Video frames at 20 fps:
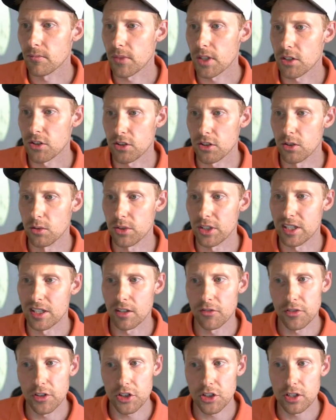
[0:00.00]
So the
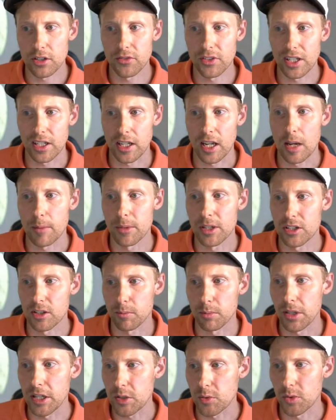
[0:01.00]
definition of an encampment is a
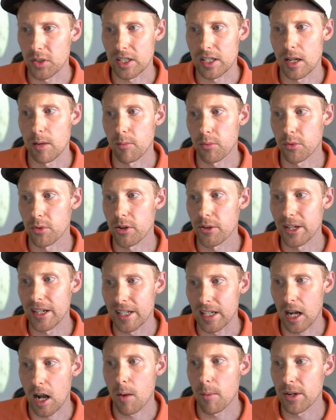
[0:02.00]
place with a temporary
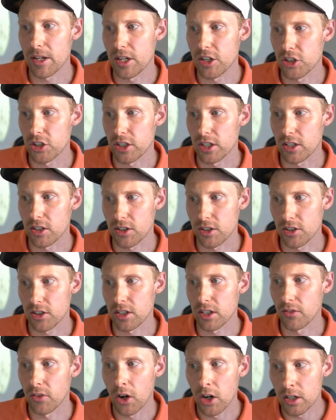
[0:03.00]
accommodation
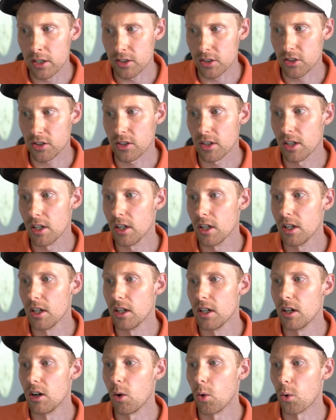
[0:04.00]
consisting of hunts
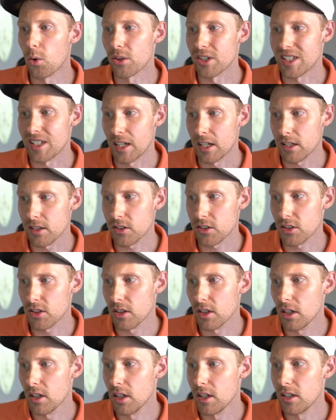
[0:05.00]
or
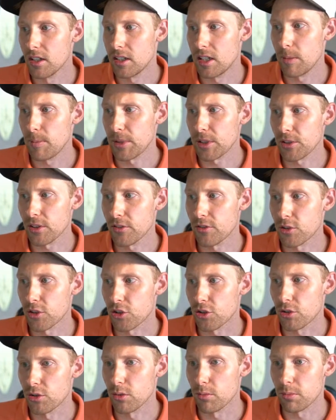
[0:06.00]
tents, typically for
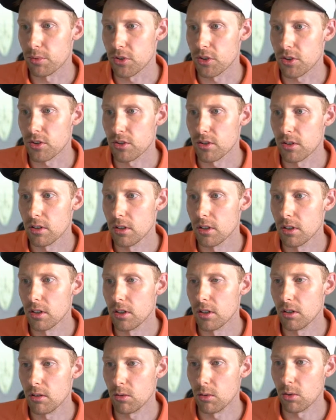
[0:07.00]
troops
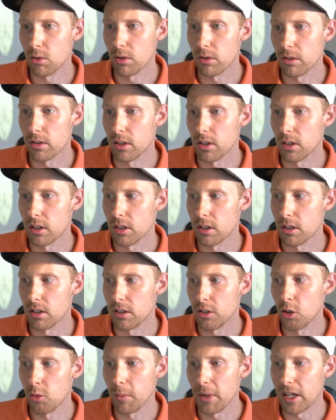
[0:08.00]
or
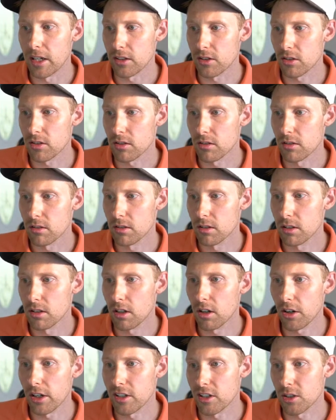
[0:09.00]
nomads.
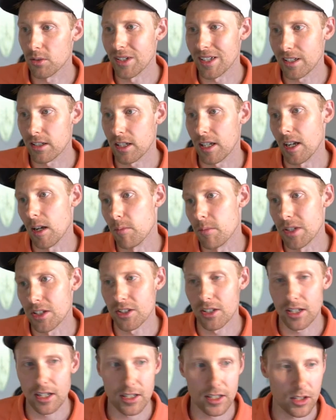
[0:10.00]
Okay, so
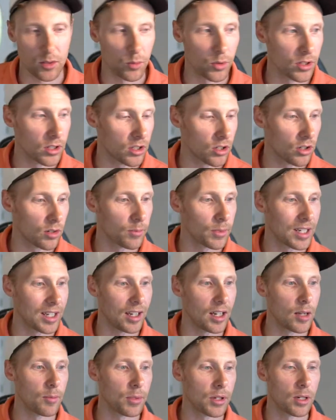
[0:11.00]
encampments, I guess that's where the term
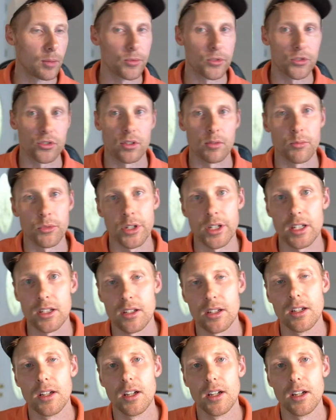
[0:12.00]
camp comes from, right?